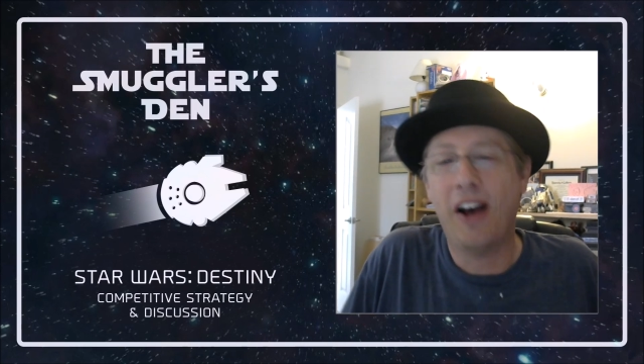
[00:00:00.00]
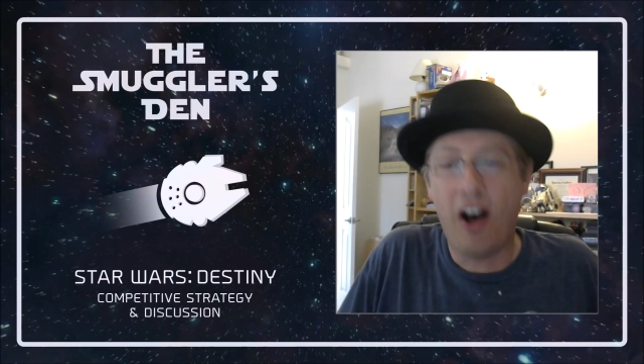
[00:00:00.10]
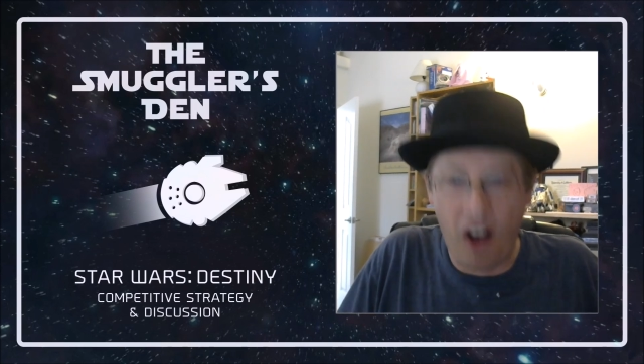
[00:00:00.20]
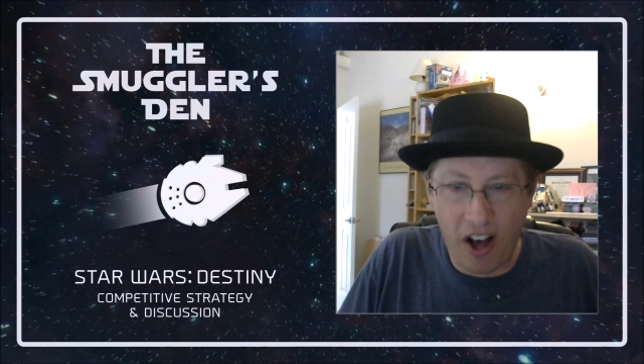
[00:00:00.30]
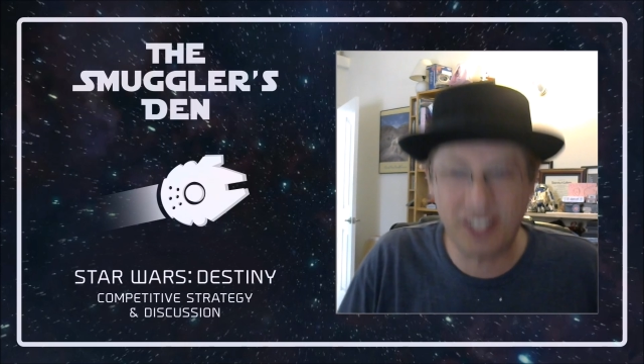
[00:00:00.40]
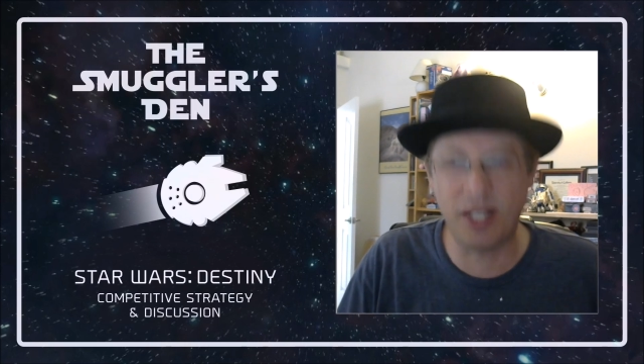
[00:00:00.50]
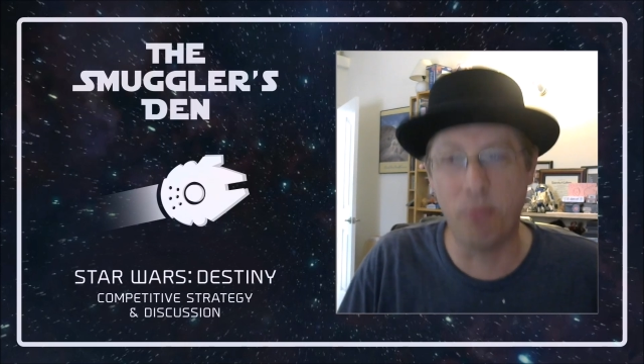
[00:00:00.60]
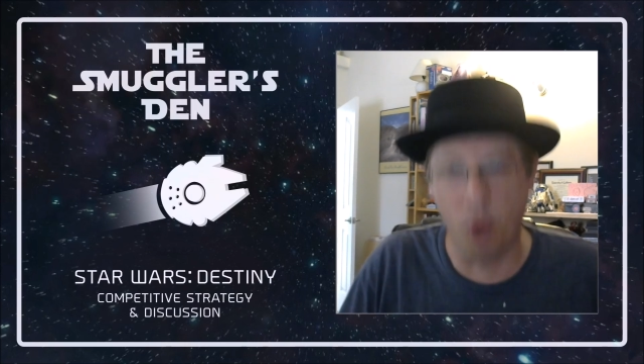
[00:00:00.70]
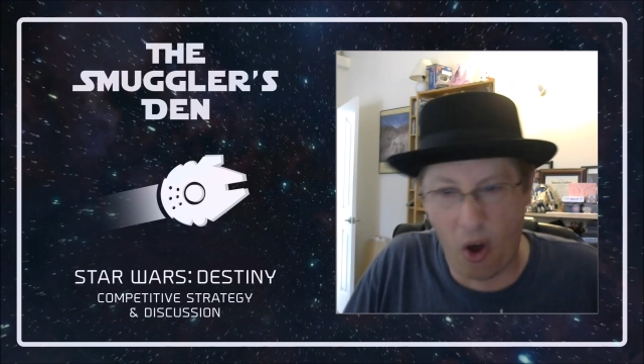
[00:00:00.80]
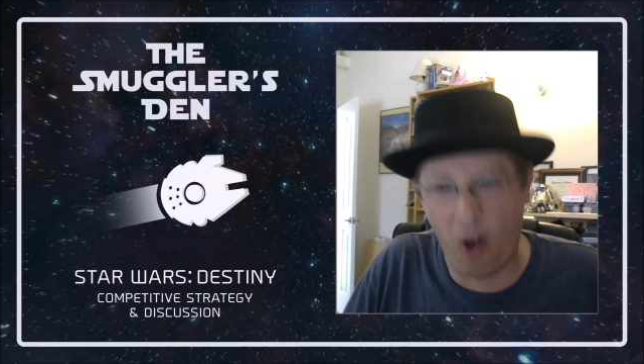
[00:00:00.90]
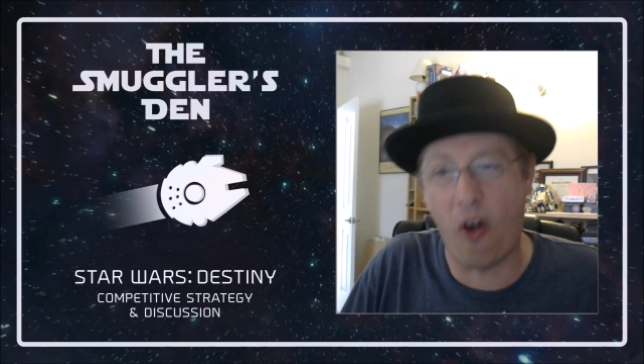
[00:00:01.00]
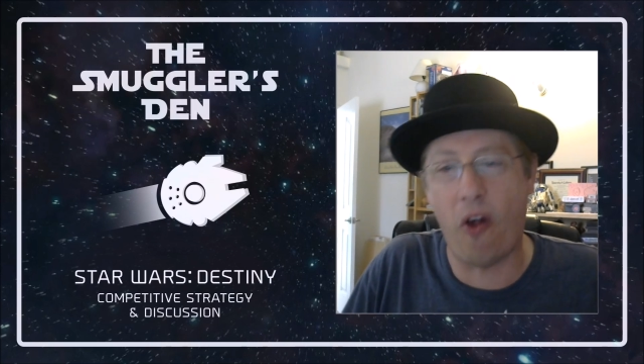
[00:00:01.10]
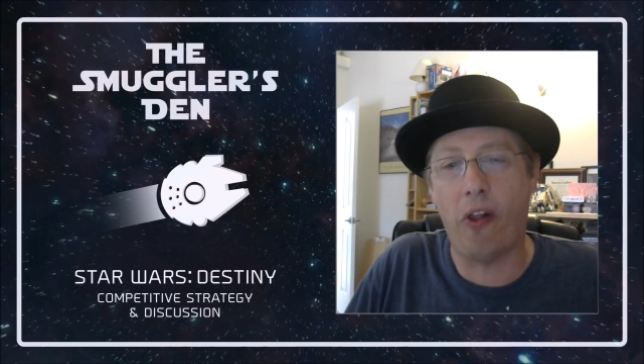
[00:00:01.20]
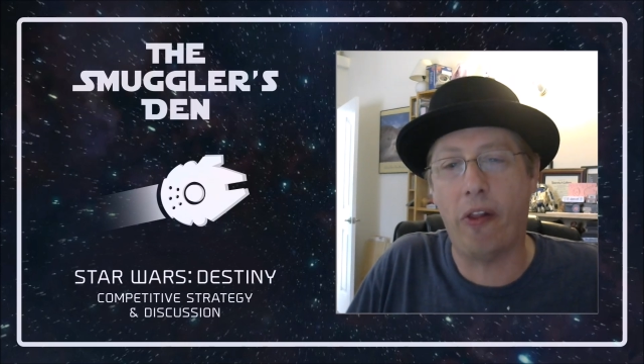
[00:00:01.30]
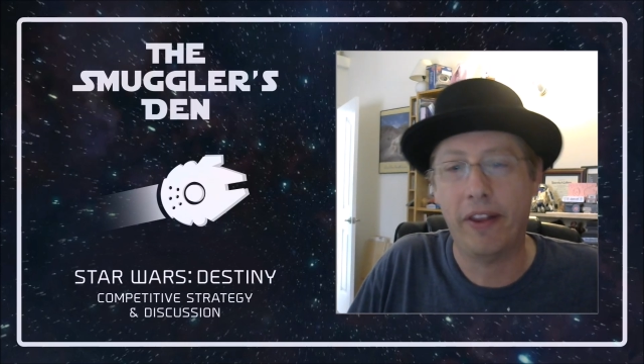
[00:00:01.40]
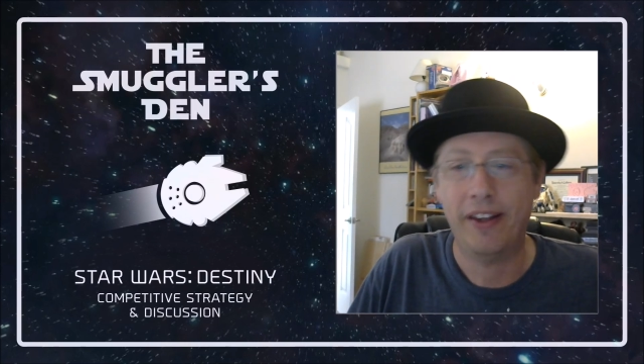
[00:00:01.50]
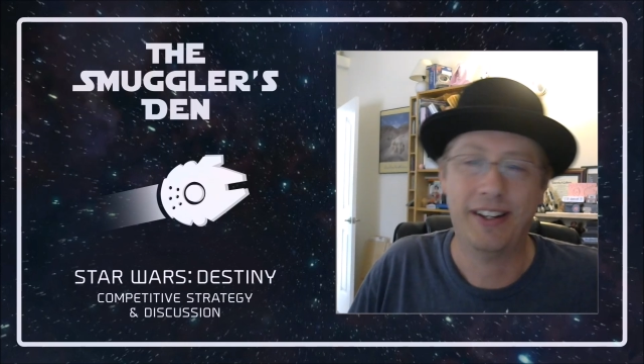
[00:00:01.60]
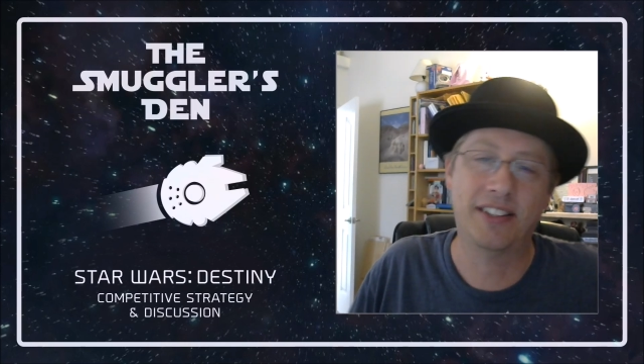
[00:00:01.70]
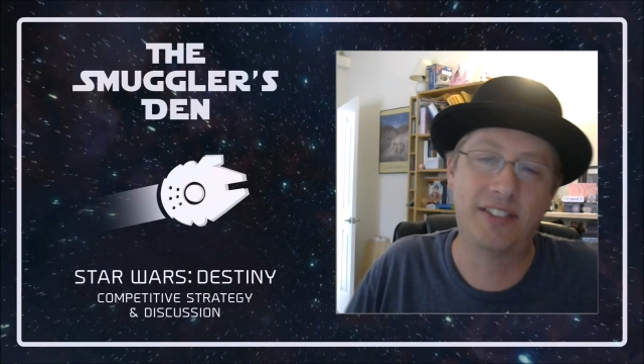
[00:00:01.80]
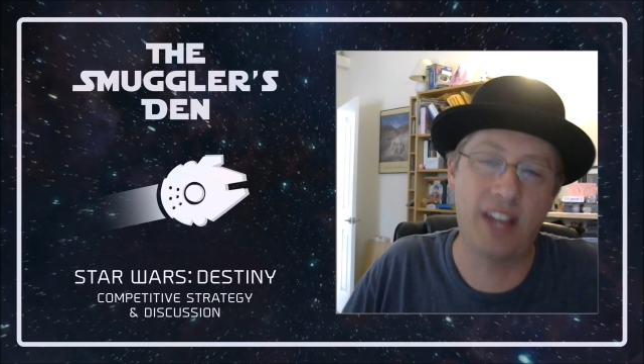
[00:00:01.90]
awesome roll.
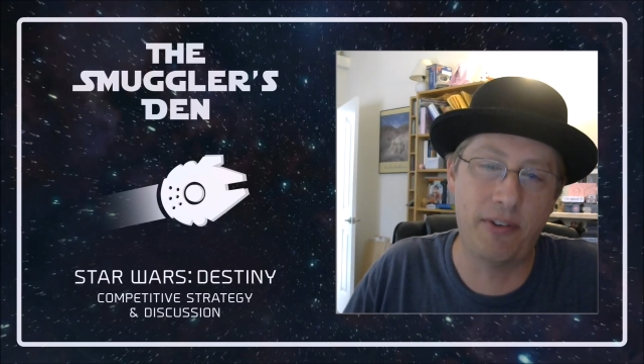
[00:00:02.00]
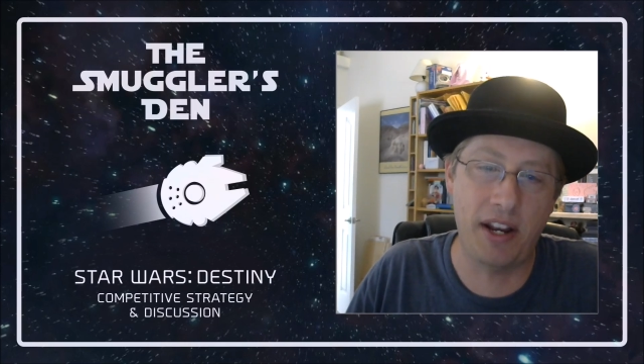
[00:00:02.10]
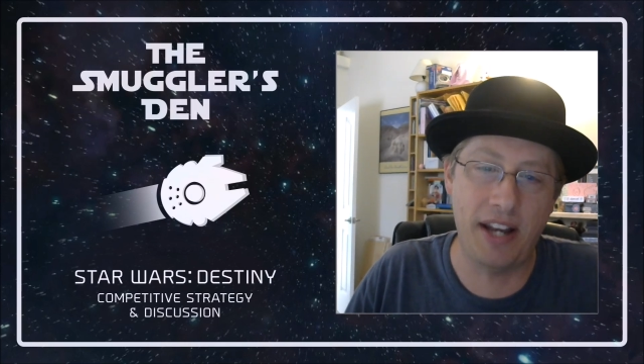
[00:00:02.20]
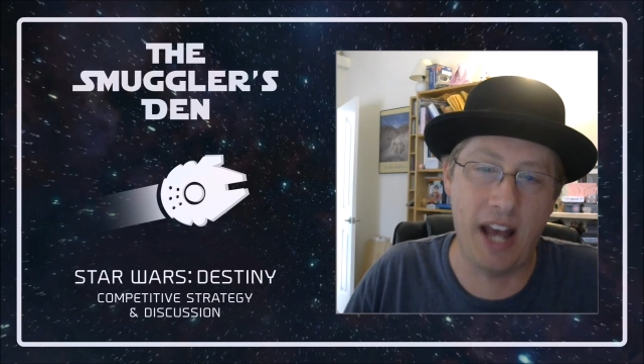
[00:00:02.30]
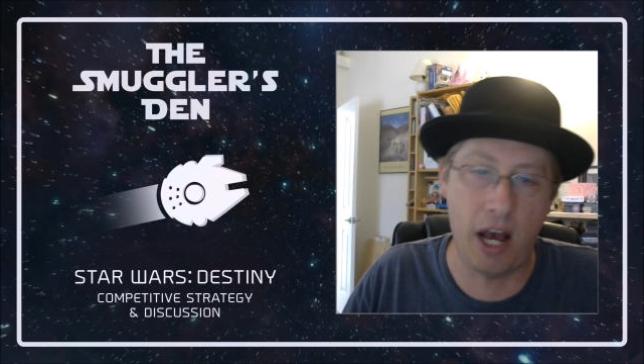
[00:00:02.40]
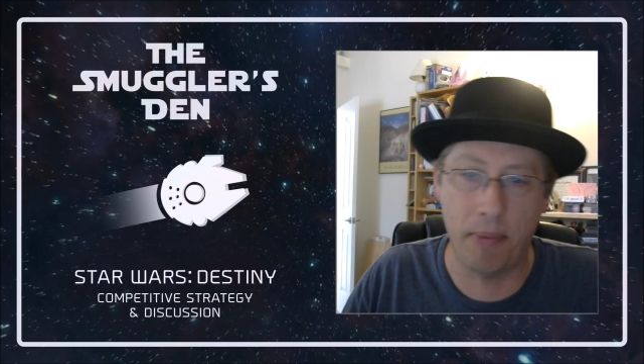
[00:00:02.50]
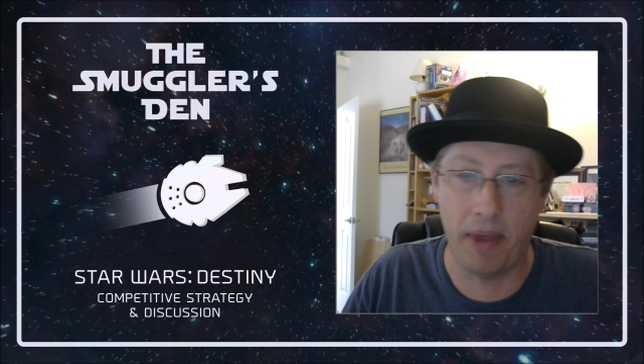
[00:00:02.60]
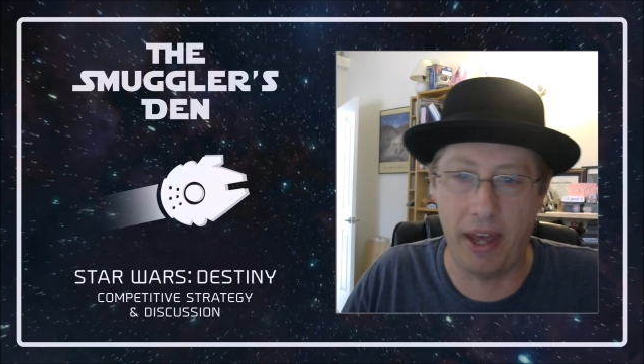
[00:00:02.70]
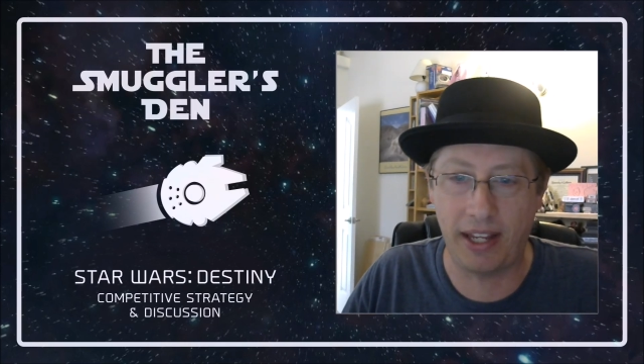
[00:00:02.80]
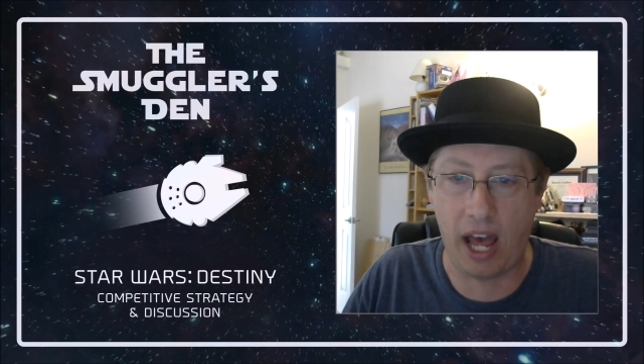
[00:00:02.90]
Instead, right now I'm like,